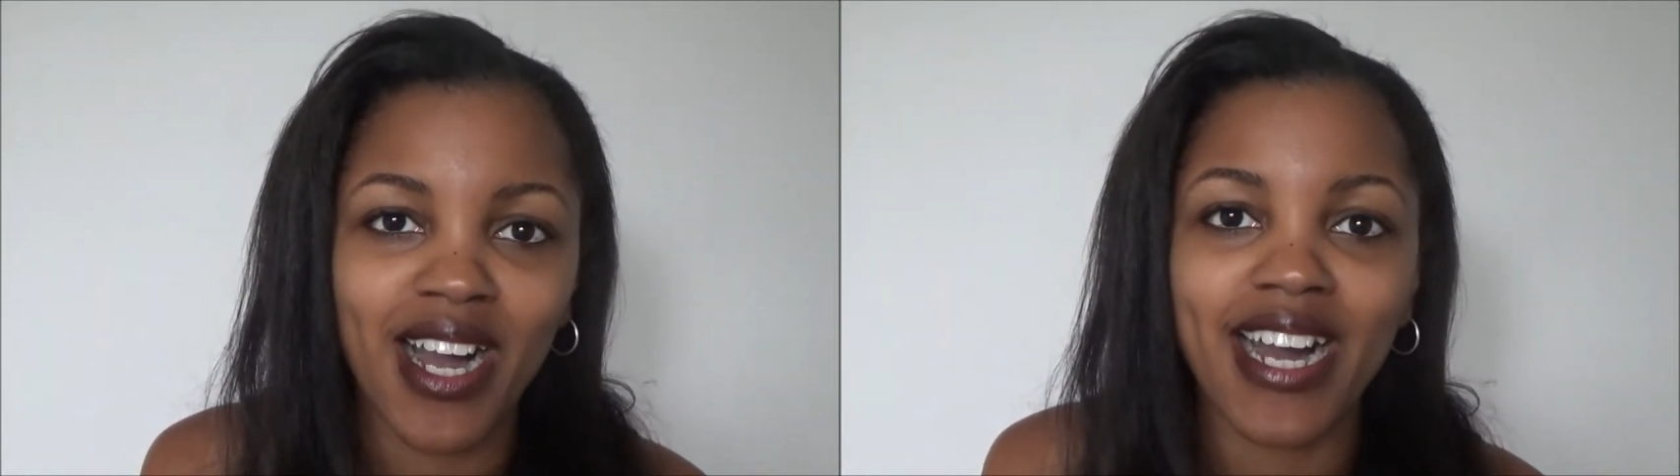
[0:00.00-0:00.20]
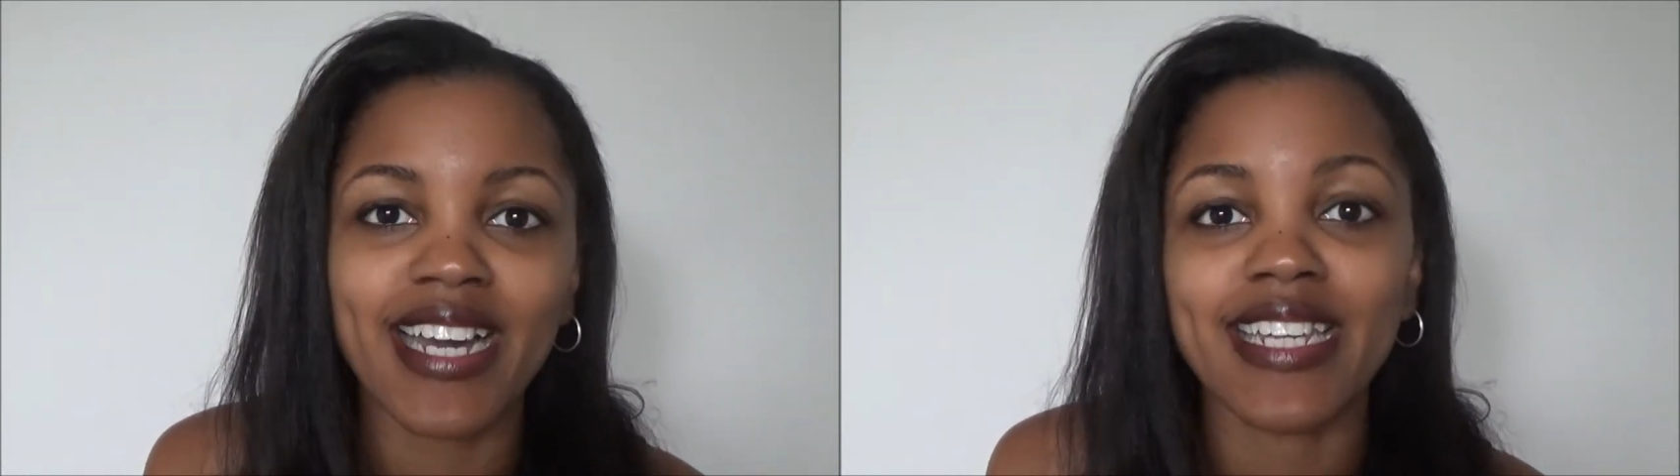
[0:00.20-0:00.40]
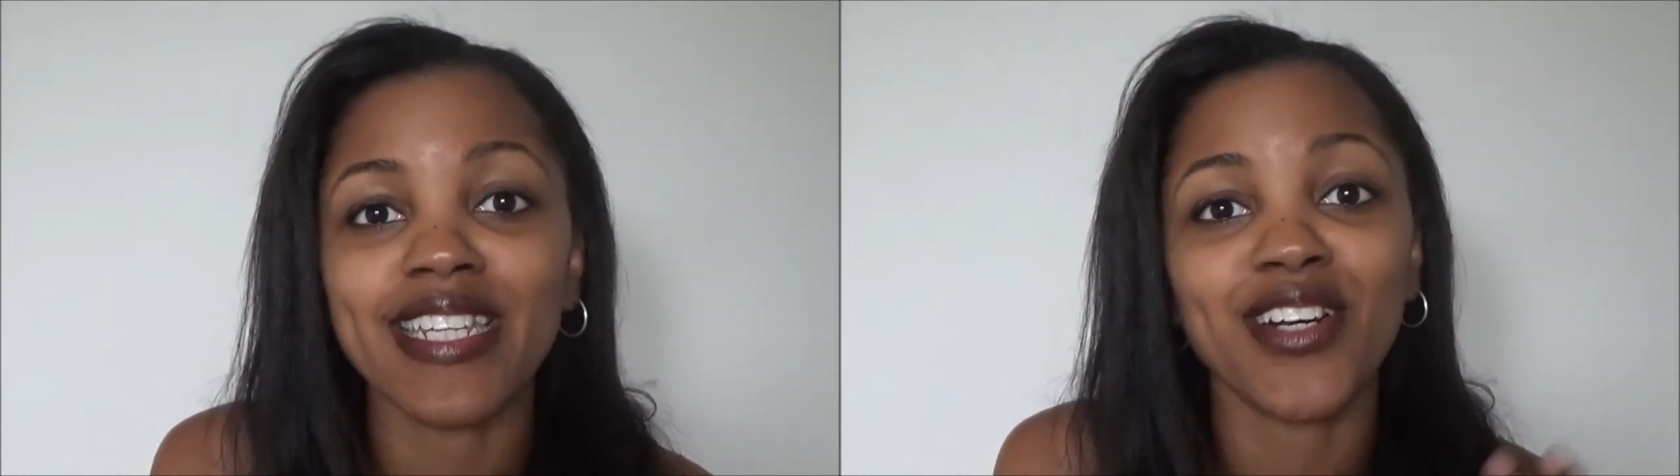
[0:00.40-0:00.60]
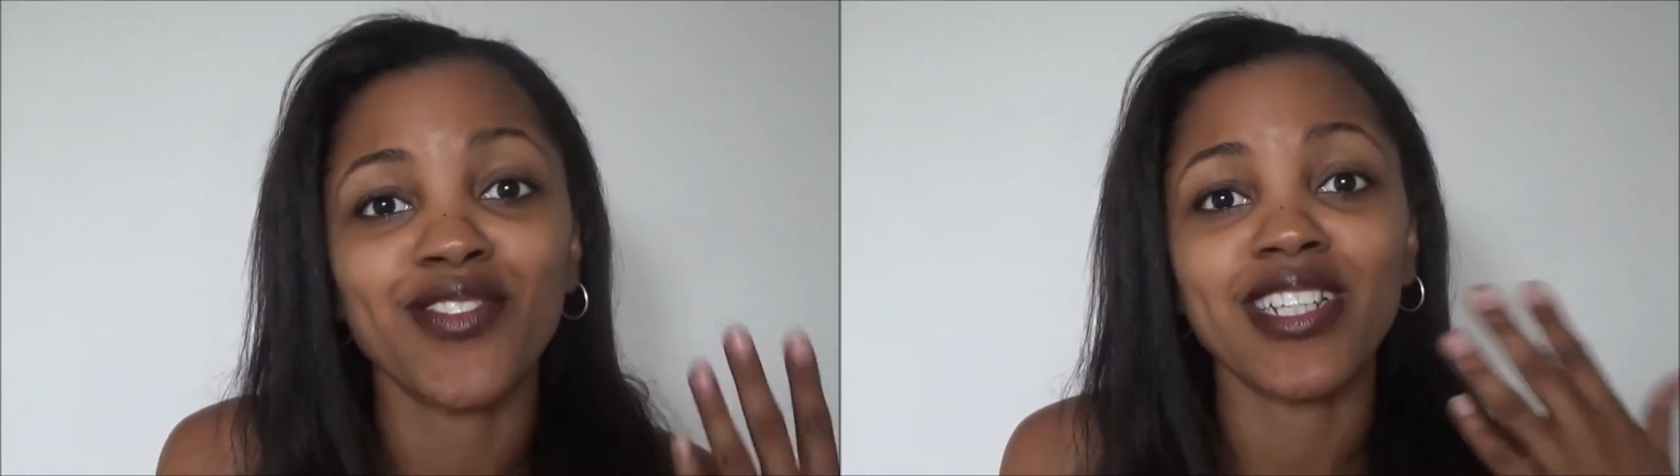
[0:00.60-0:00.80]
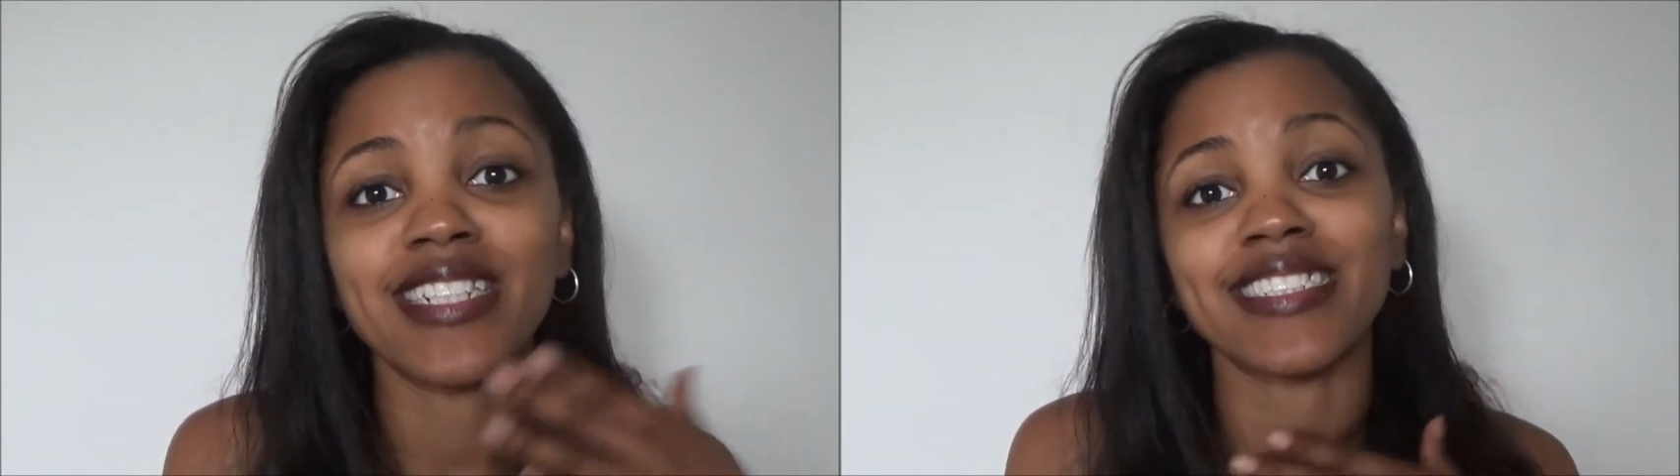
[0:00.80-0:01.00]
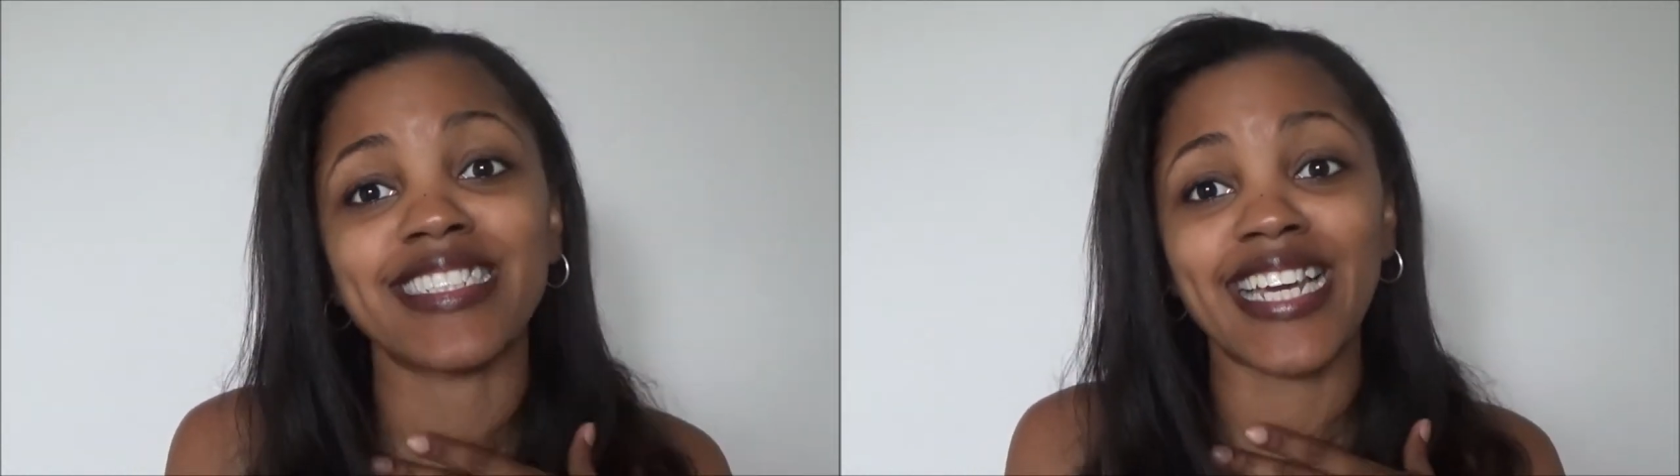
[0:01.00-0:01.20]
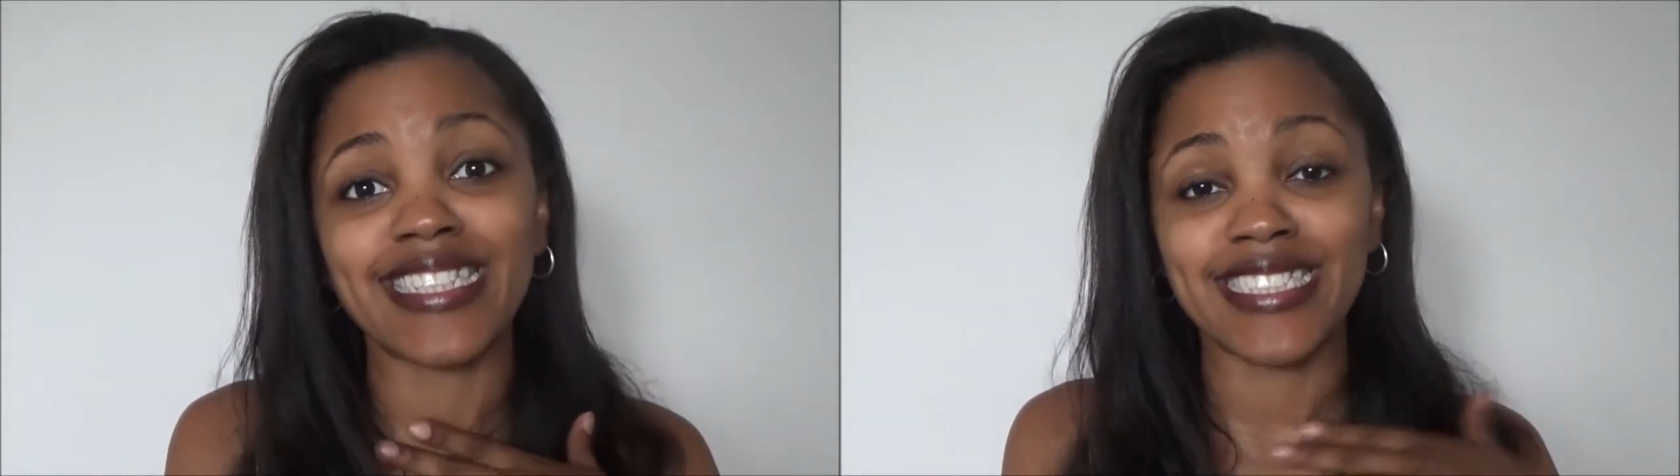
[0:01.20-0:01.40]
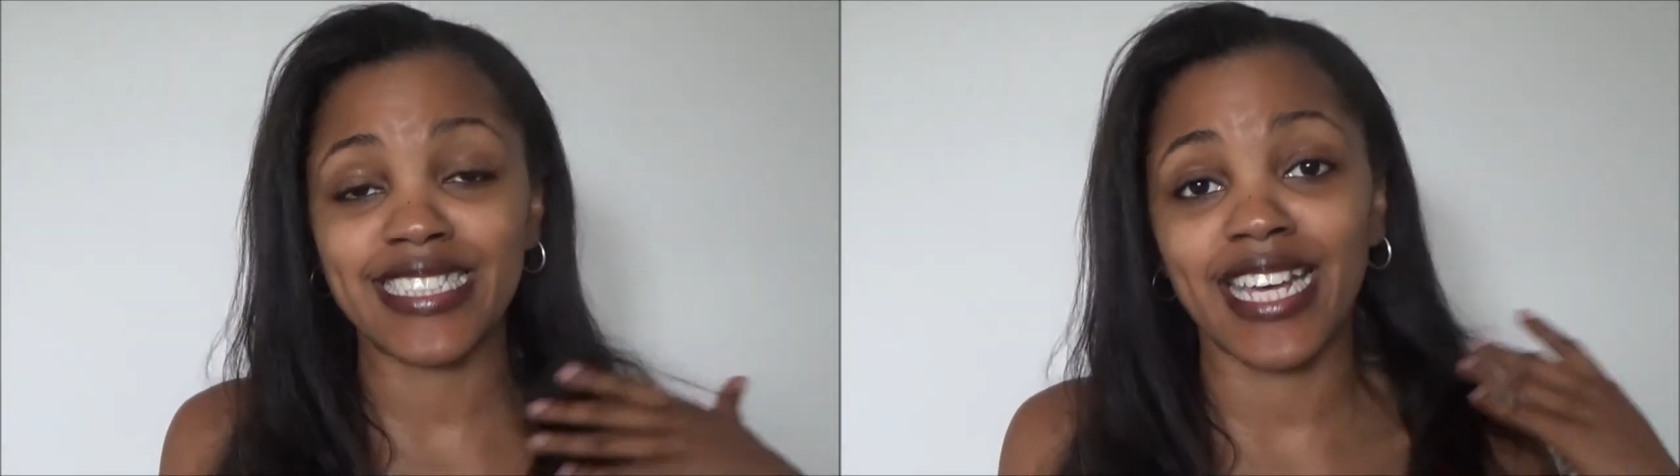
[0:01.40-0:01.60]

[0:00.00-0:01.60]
I love lunch dates because